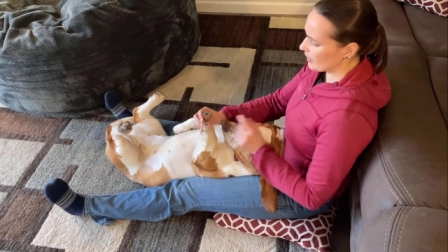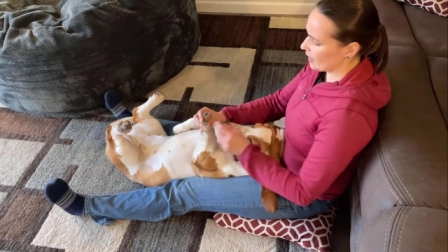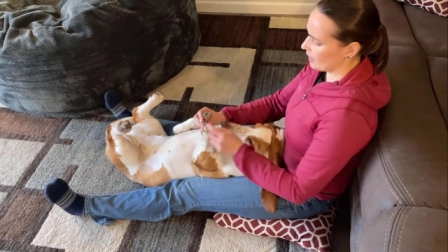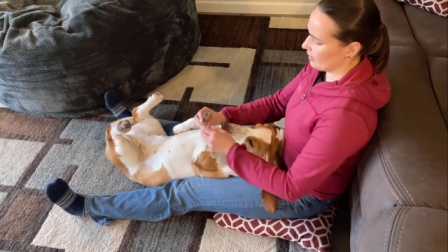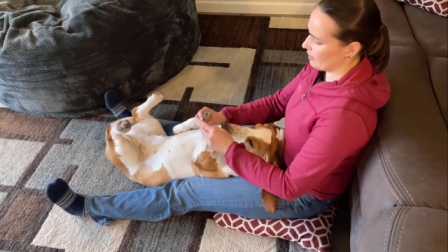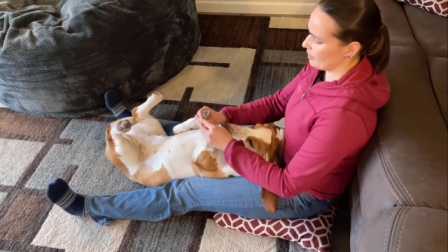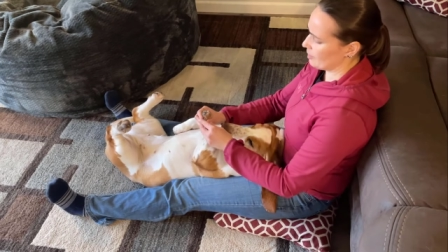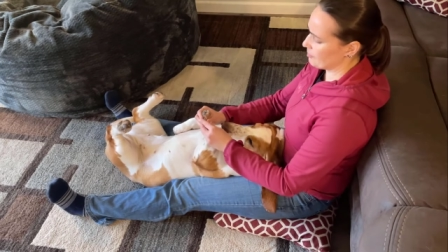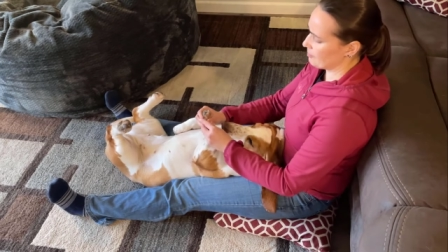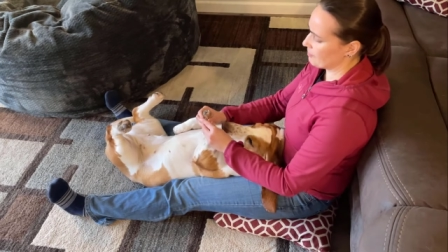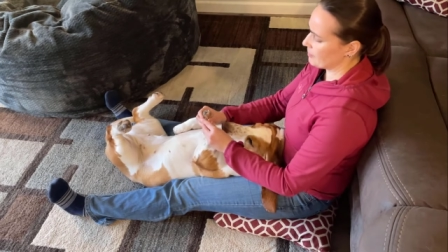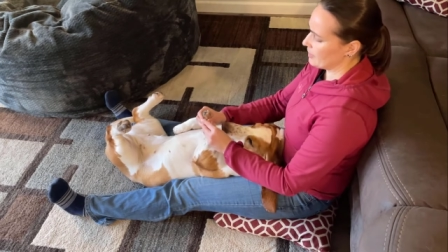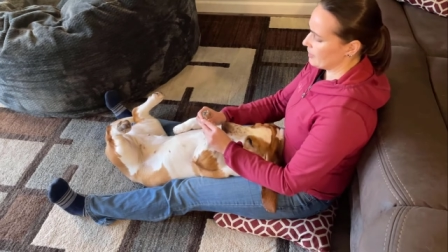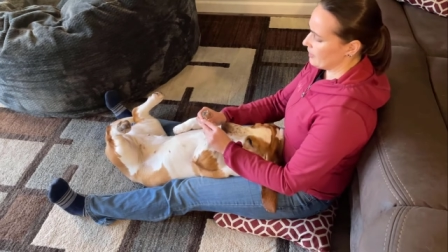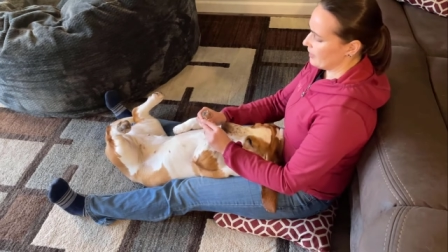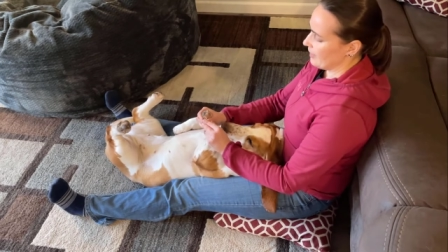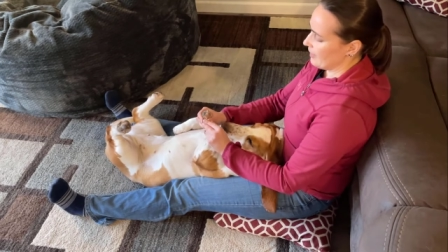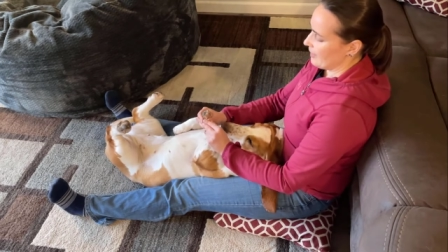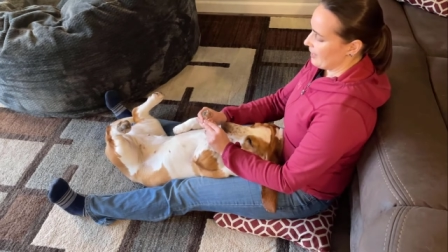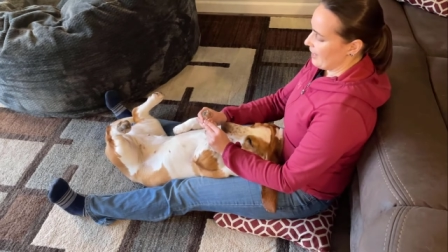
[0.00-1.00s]
Um,
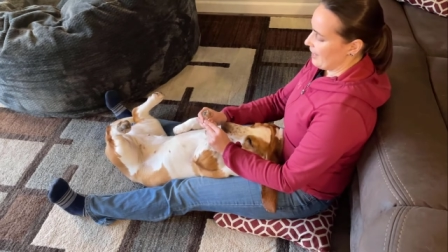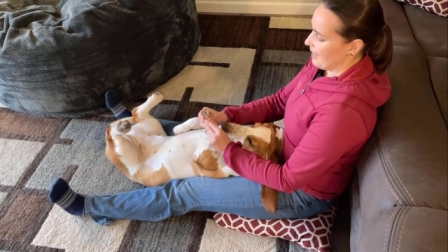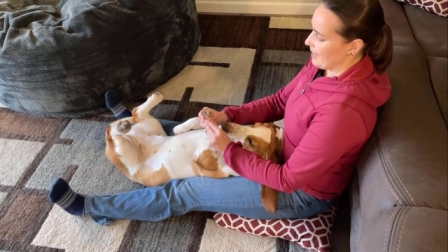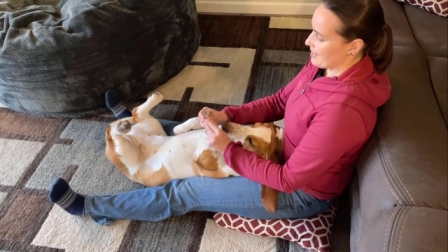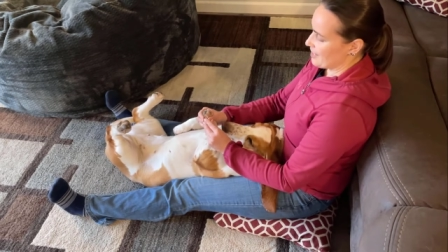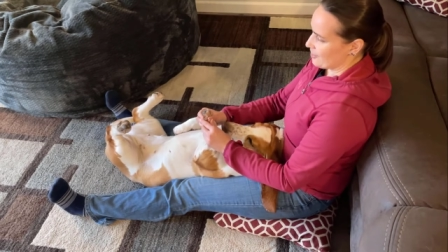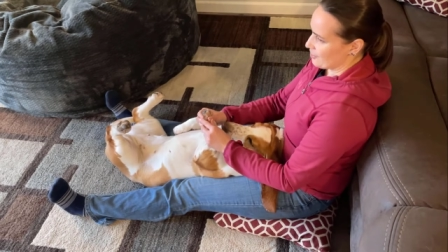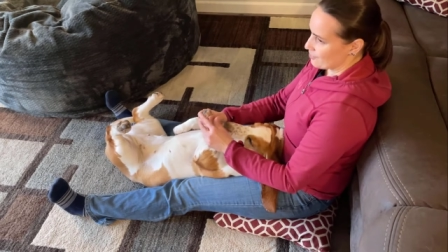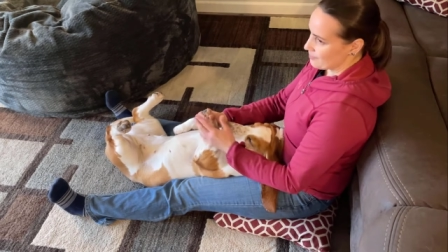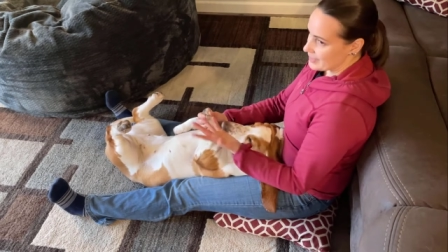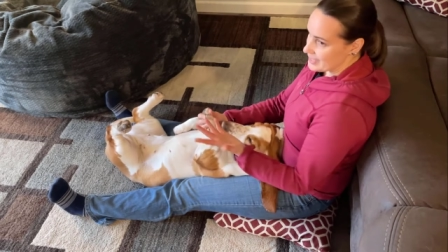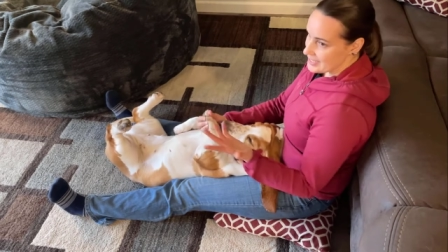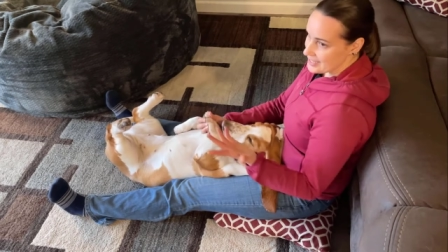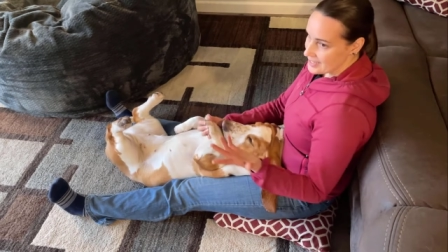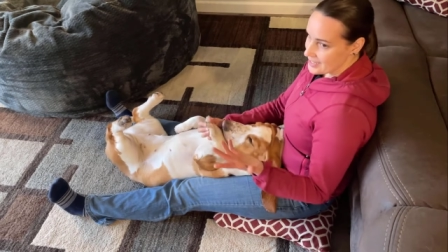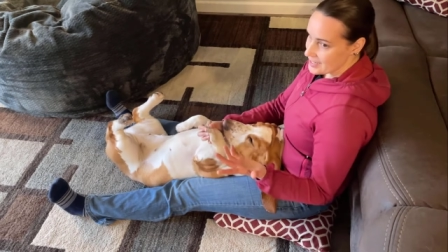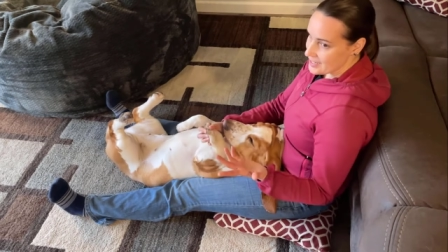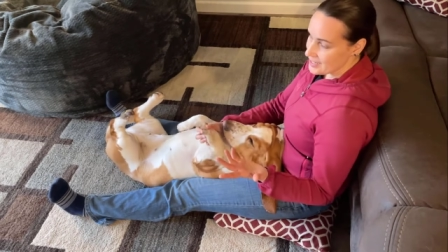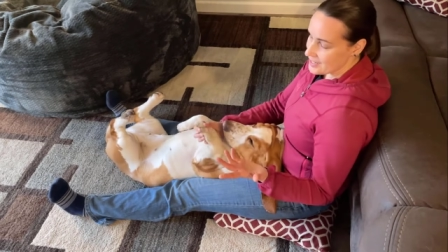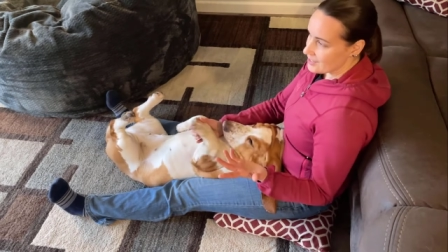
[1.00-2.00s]
another
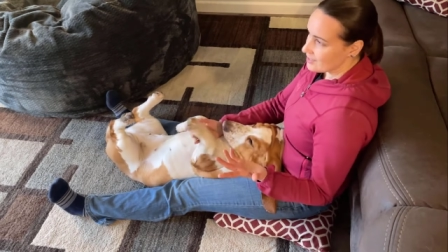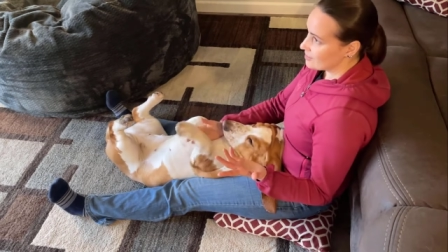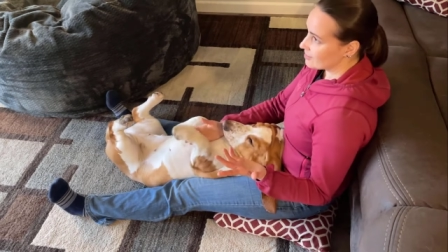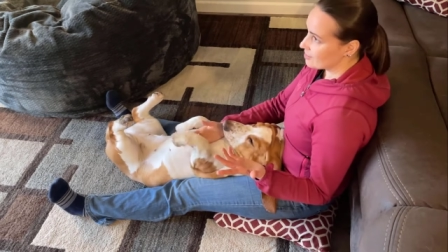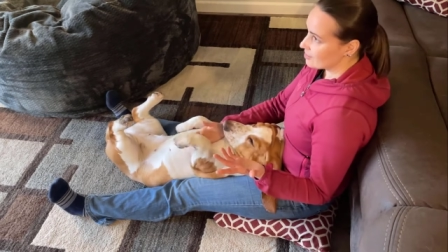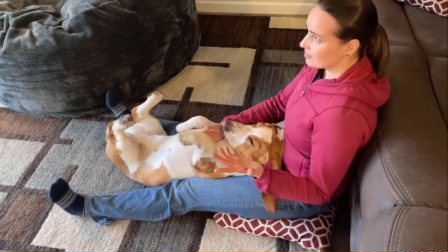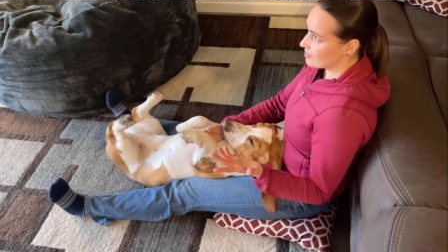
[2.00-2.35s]
reason